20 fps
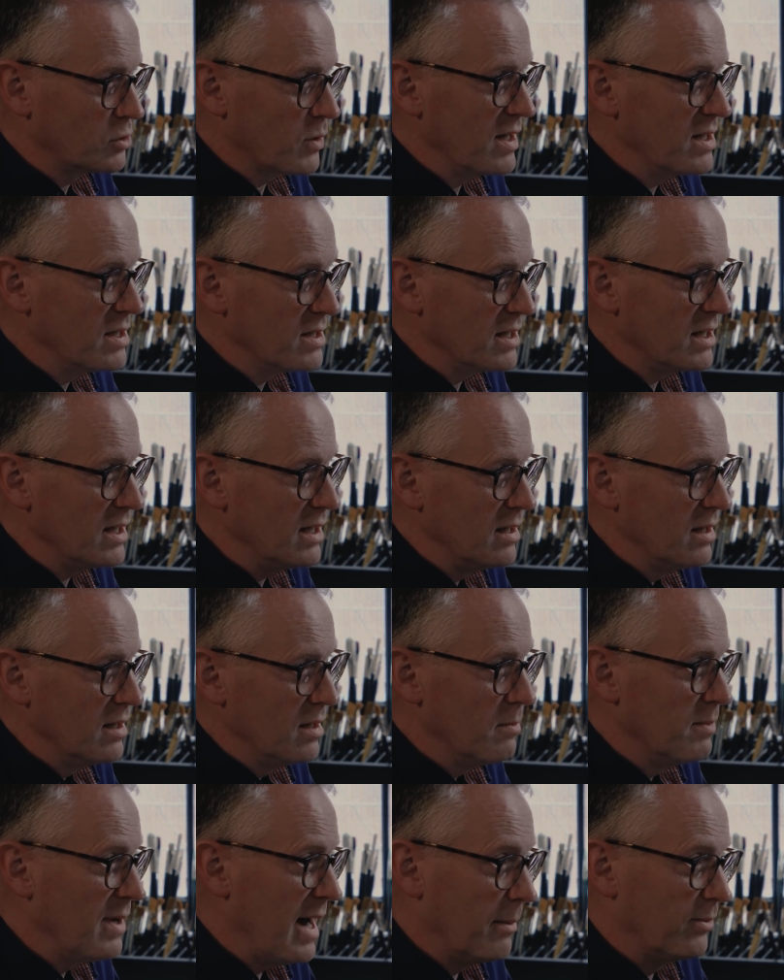20,
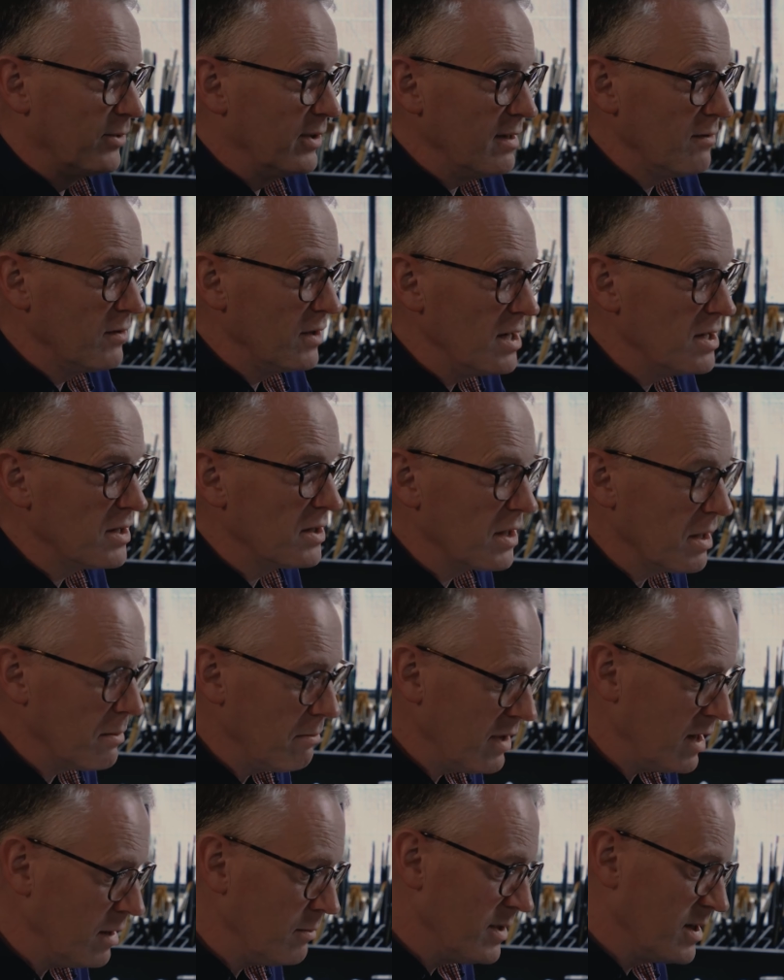perhaps even into the
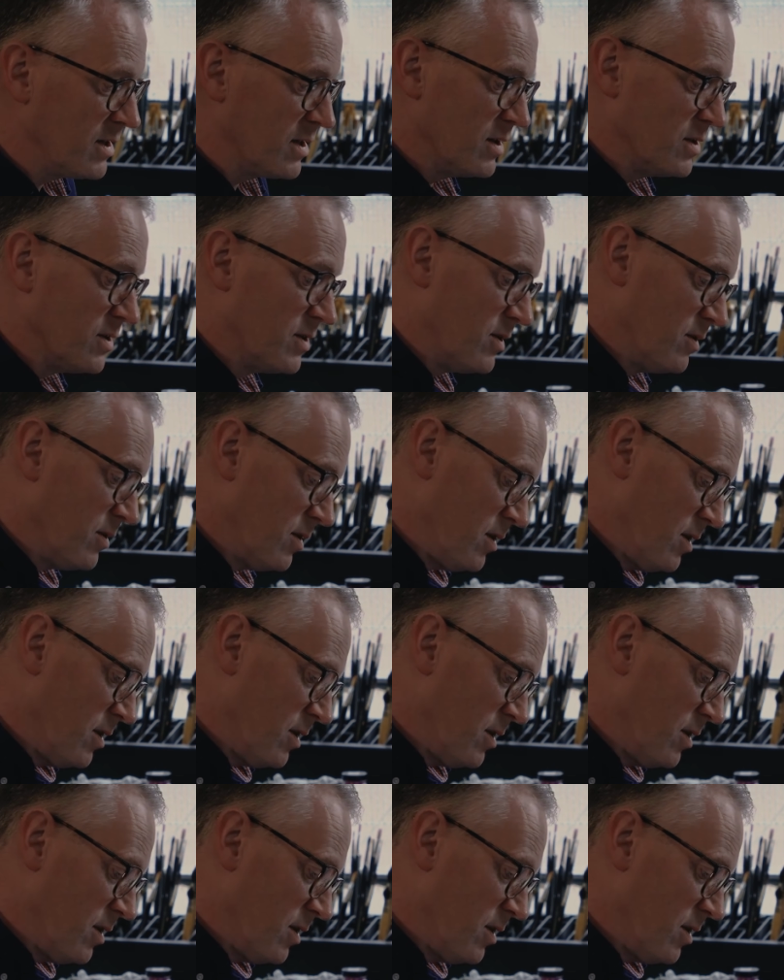millimetres.